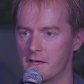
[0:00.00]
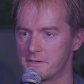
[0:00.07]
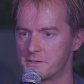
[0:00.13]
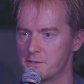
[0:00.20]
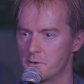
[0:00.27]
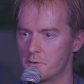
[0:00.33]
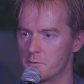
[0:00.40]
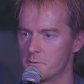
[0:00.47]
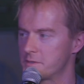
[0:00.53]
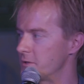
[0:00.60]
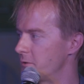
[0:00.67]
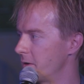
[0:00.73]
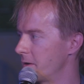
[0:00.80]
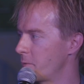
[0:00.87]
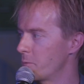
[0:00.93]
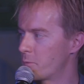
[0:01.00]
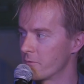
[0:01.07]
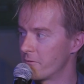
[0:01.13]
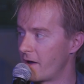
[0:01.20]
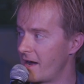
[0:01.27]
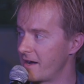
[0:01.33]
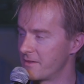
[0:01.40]
And so it
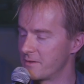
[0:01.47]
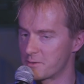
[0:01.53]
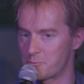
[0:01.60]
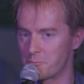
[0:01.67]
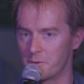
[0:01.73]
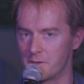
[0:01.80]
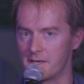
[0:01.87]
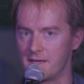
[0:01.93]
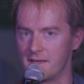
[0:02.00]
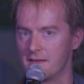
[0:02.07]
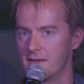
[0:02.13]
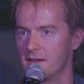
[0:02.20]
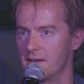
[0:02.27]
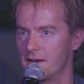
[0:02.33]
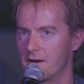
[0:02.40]
provided this really,